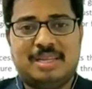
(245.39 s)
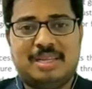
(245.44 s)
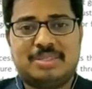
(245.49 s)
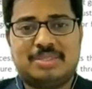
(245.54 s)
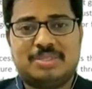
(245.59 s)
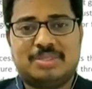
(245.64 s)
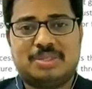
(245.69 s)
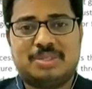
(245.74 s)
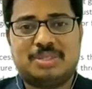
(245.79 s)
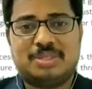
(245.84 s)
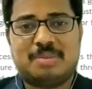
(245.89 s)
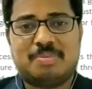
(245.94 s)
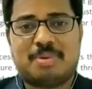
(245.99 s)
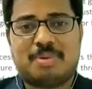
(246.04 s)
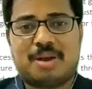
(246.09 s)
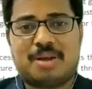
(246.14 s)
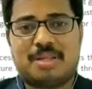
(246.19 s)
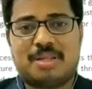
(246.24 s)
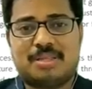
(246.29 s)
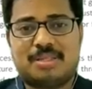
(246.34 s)
so the
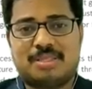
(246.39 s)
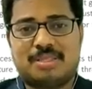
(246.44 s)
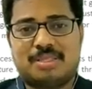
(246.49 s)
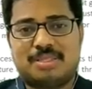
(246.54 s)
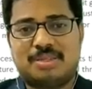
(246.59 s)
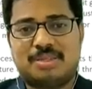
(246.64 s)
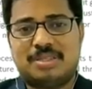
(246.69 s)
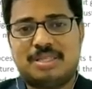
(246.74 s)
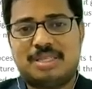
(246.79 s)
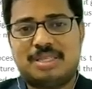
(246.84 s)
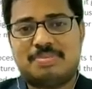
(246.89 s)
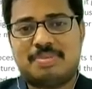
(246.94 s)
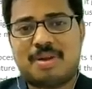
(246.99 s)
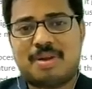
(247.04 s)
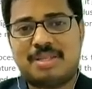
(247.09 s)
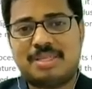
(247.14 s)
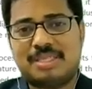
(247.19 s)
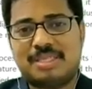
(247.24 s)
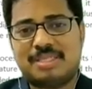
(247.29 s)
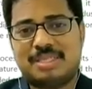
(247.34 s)
pro so this
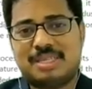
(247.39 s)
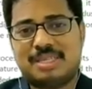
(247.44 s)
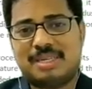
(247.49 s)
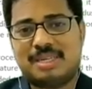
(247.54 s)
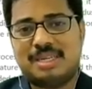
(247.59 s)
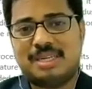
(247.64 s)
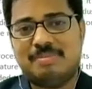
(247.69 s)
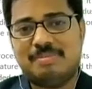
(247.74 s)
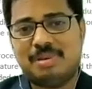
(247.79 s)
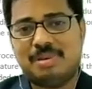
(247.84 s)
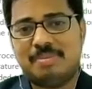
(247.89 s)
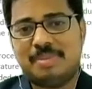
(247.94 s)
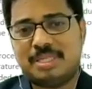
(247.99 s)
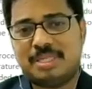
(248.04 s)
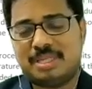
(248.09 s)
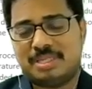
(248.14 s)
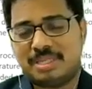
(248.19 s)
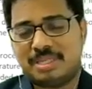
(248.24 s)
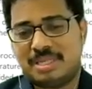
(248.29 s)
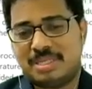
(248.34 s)
project generally implements
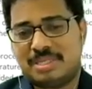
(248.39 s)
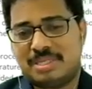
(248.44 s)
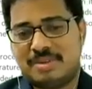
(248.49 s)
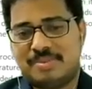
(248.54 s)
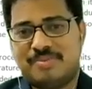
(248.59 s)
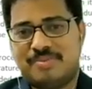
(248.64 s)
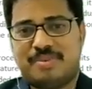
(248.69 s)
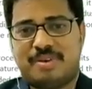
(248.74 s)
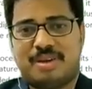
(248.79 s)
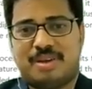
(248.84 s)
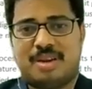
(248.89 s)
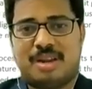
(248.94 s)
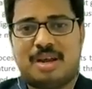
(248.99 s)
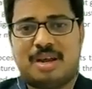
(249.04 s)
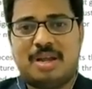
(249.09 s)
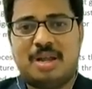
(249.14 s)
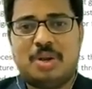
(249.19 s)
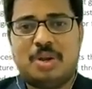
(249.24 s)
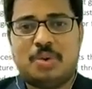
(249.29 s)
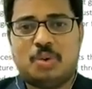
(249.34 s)
a system for
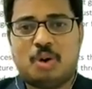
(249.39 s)
uh,